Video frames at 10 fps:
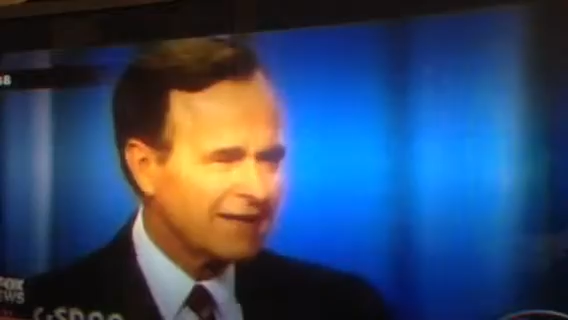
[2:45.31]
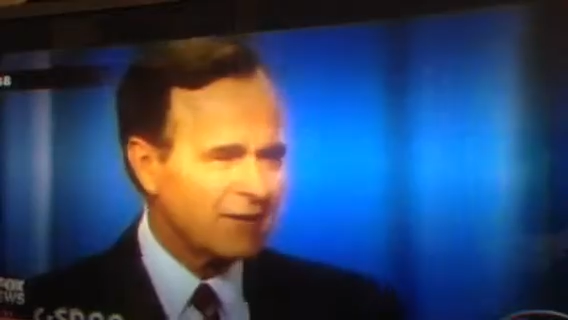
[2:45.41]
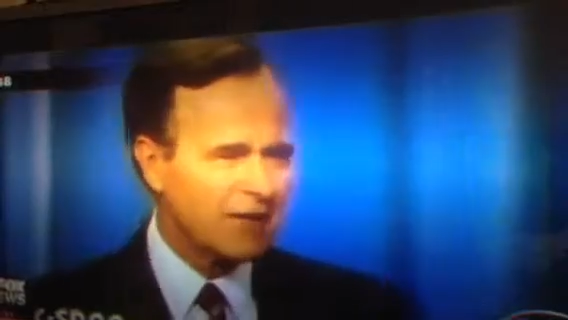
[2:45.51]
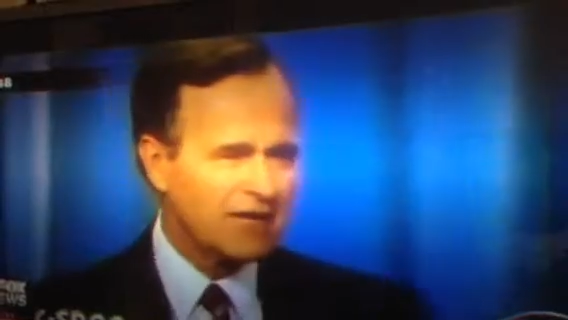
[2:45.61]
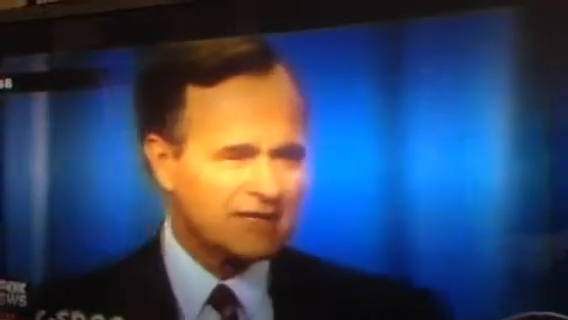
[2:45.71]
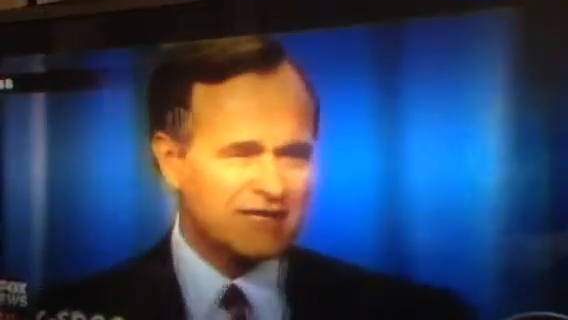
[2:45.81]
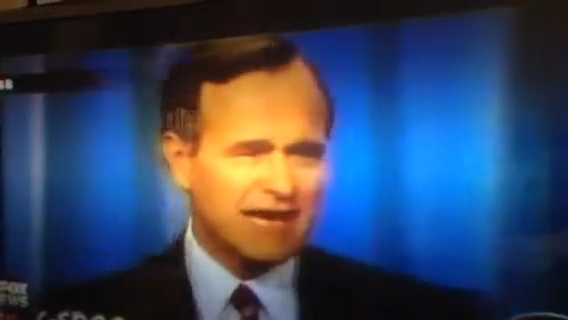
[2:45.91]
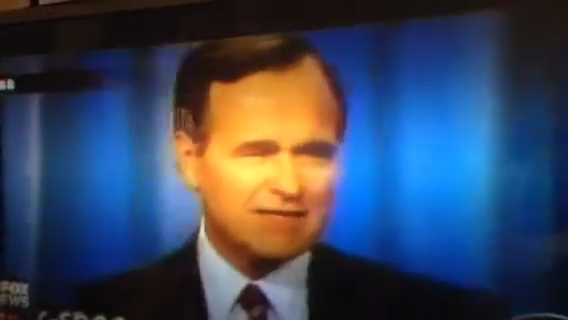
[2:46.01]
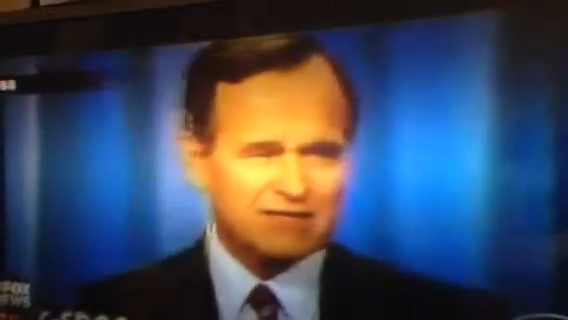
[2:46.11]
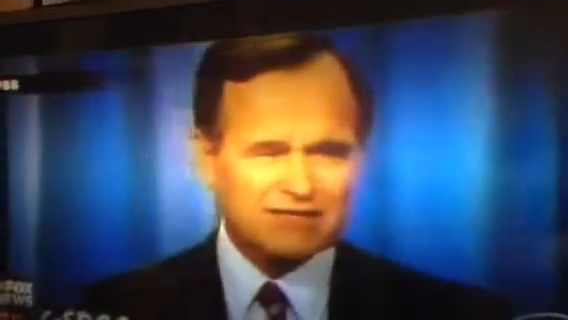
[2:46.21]
to raise
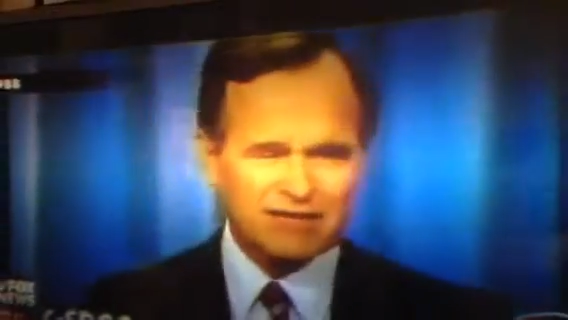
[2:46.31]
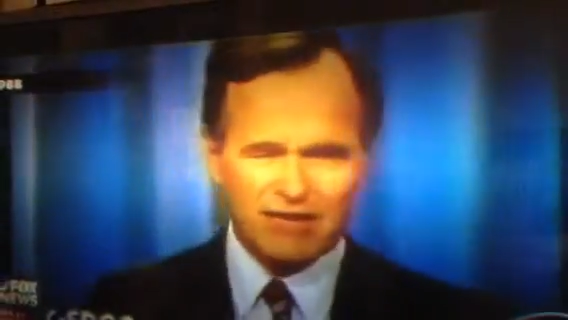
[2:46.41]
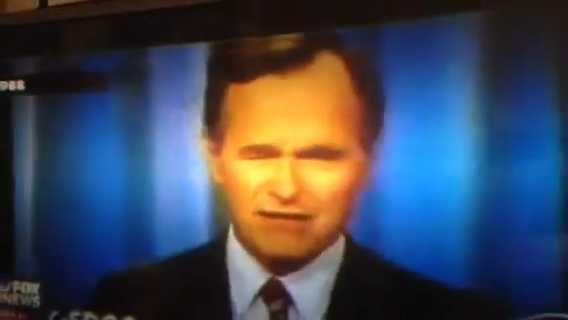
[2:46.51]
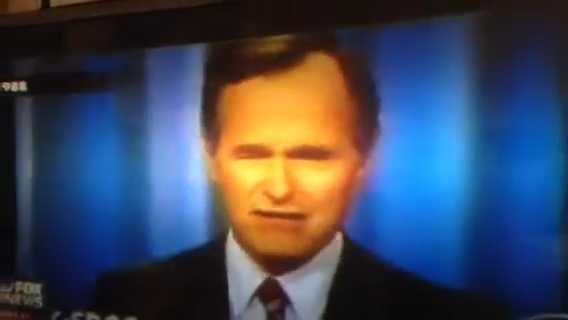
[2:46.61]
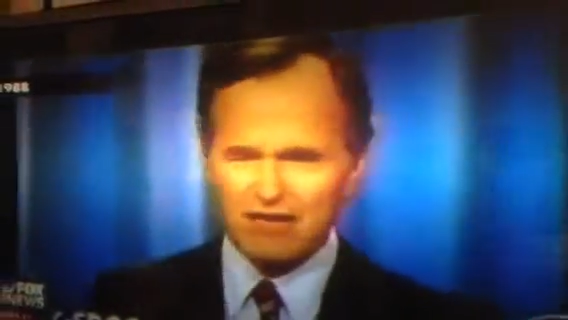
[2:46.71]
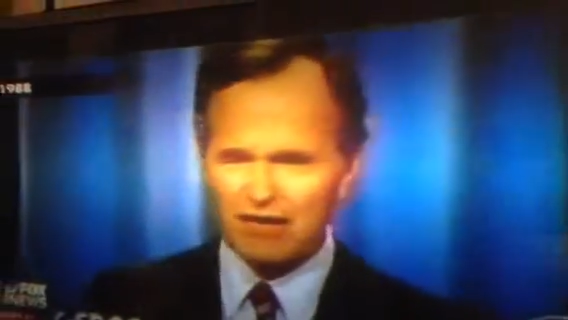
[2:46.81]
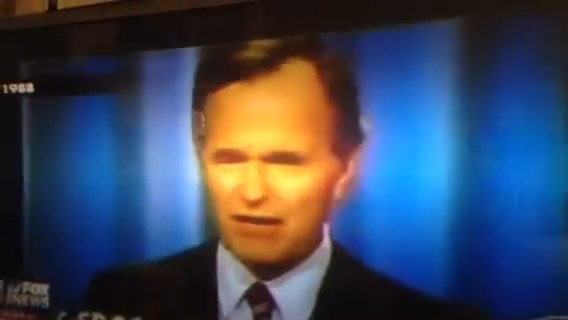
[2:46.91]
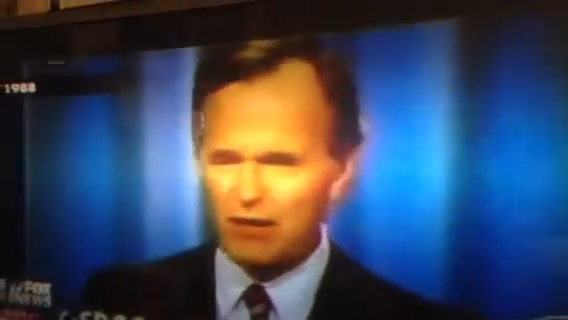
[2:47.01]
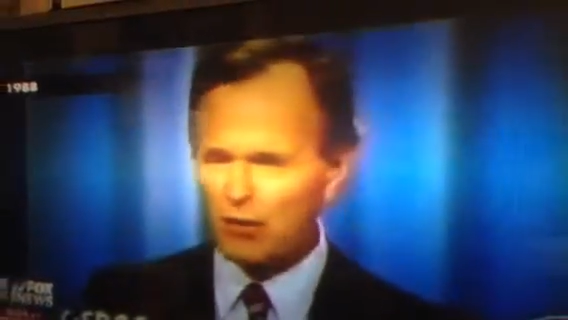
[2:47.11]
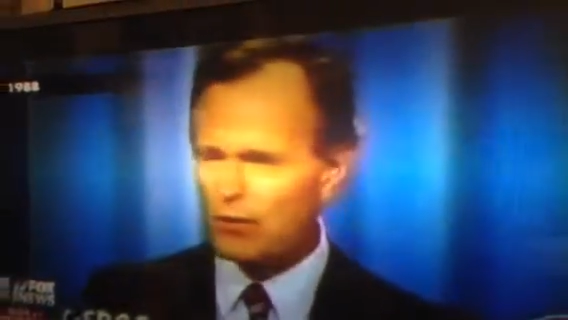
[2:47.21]
taxes, and I'll say
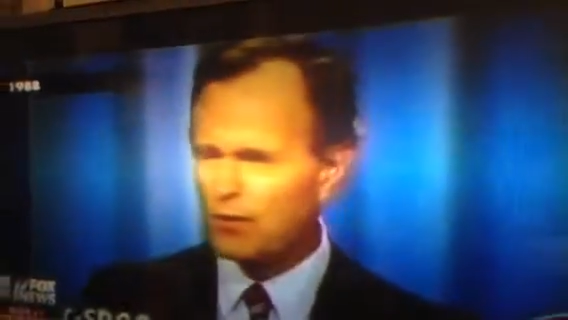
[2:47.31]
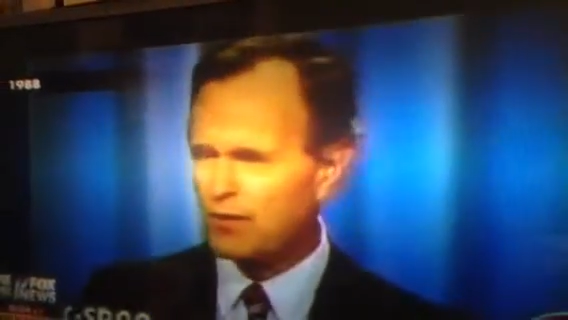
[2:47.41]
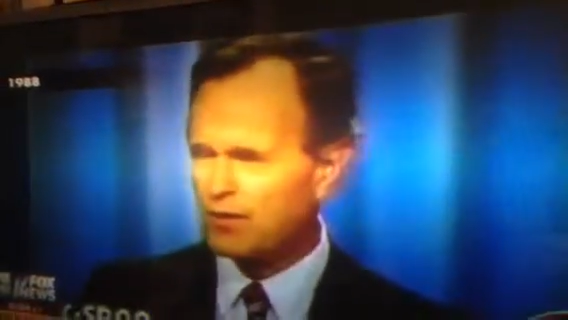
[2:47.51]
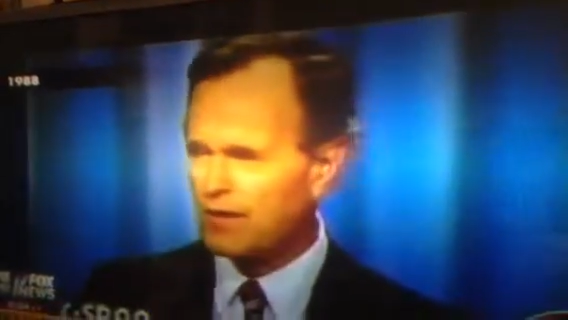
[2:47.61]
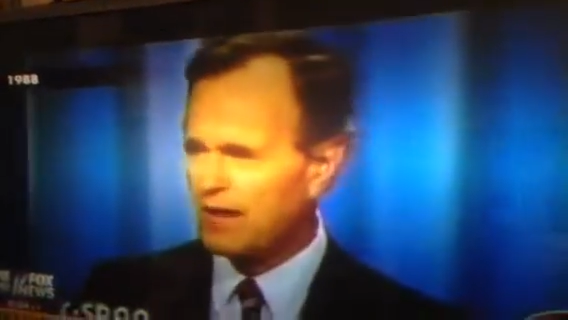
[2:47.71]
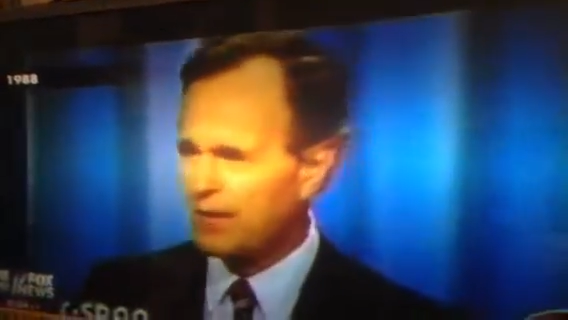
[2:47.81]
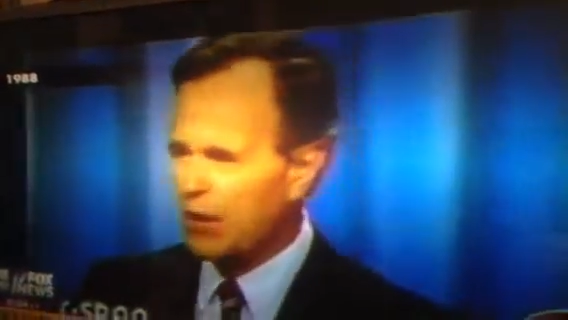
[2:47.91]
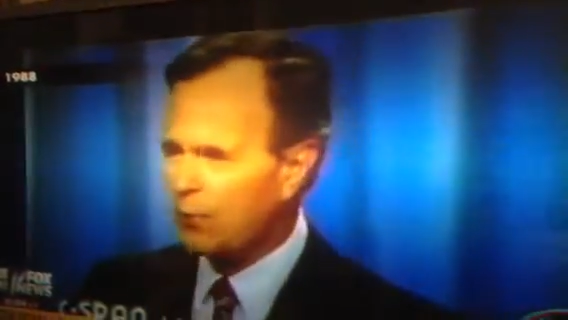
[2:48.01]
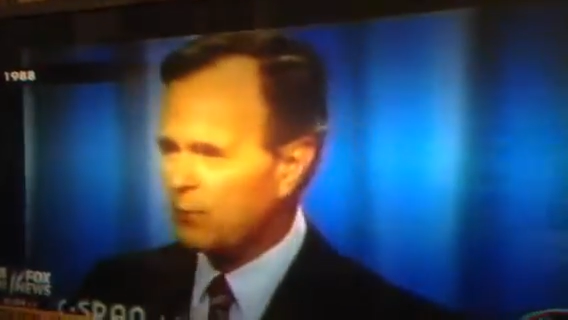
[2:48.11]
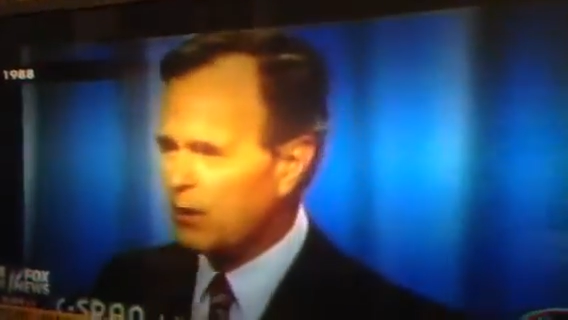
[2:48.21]
no and
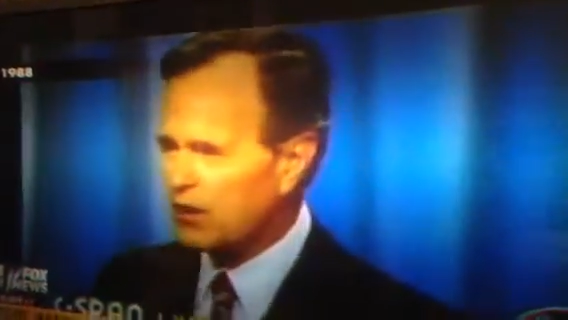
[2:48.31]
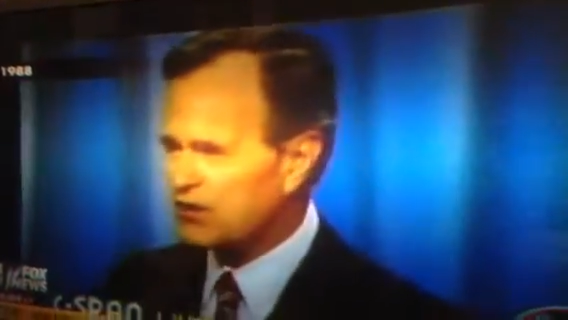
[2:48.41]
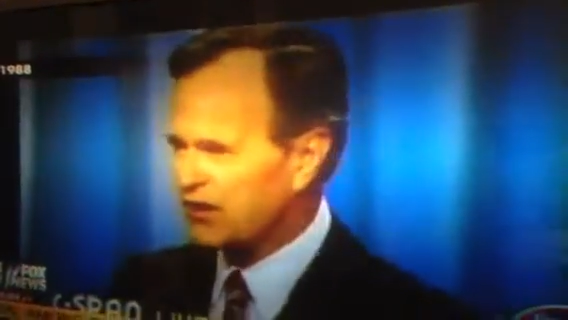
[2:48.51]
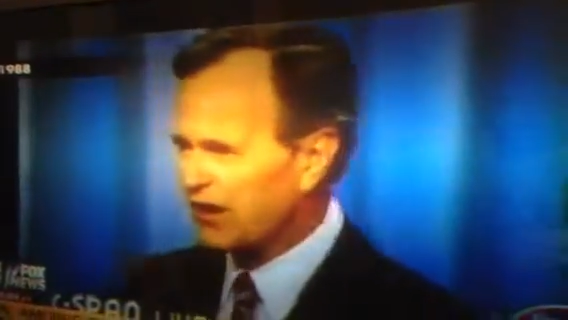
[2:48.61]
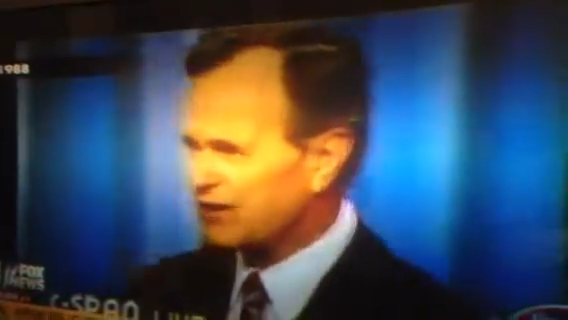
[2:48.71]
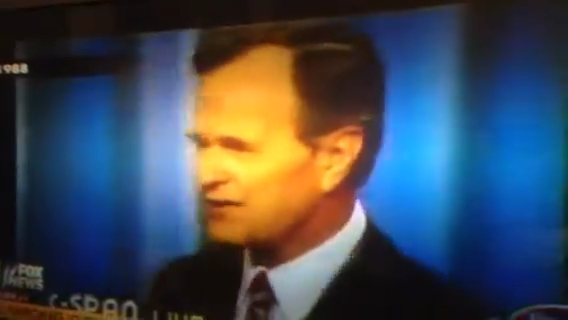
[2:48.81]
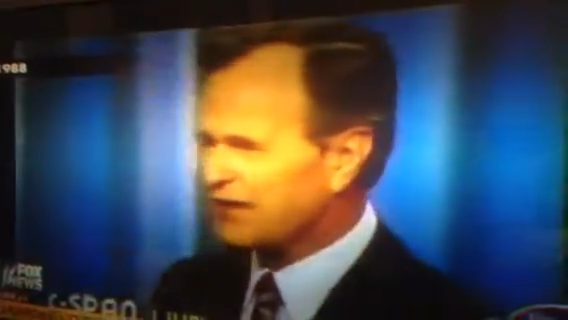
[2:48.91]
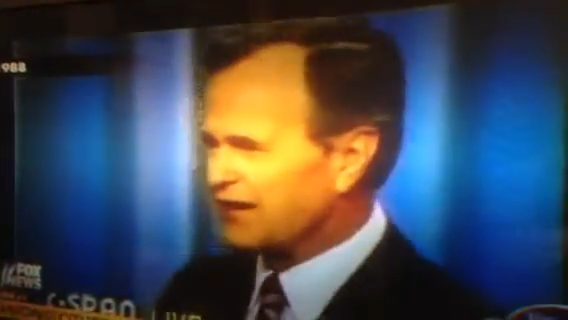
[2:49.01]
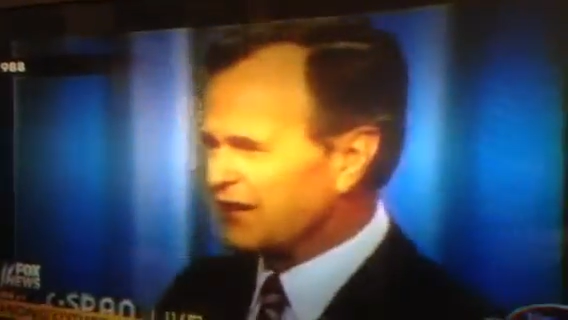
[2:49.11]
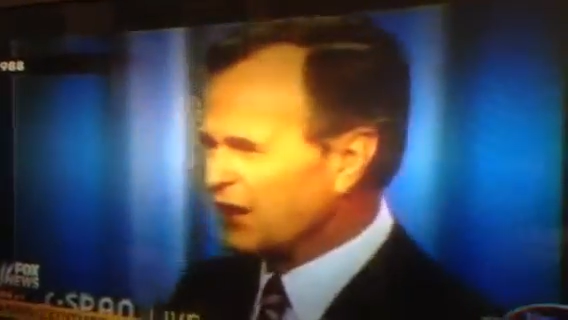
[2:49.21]
they'll push and I'll
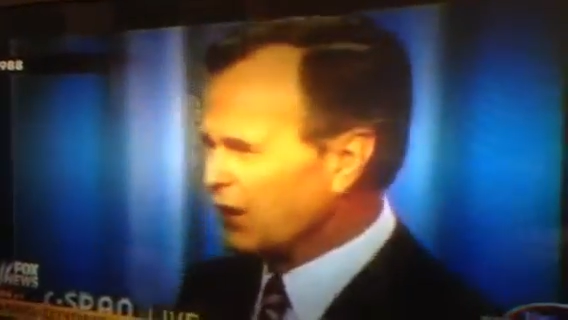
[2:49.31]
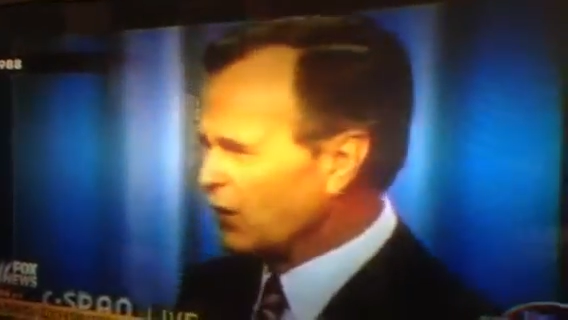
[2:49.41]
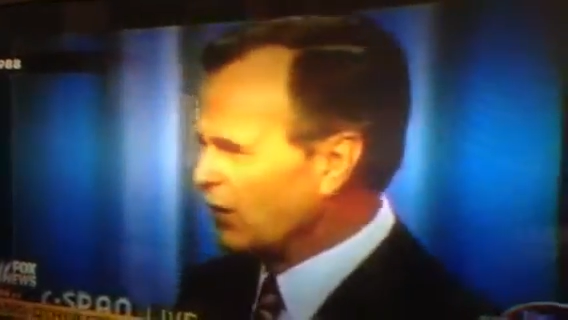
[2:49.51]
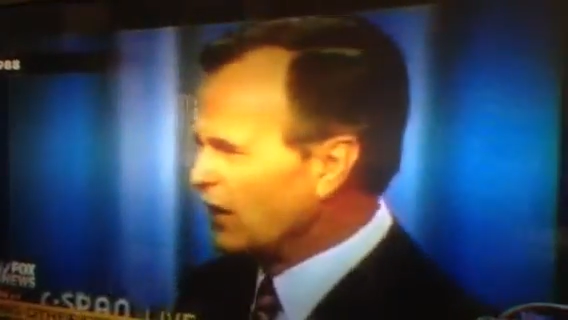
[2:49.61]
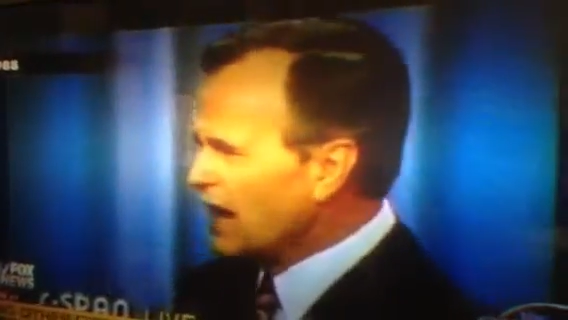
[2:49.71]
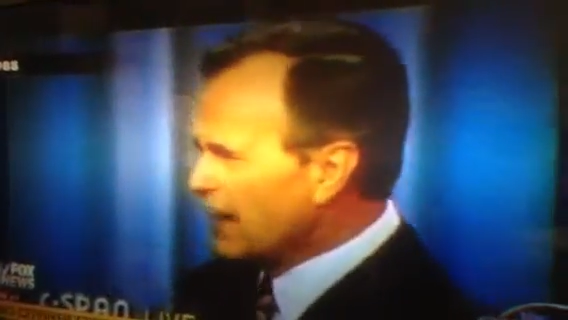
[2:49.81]
say no,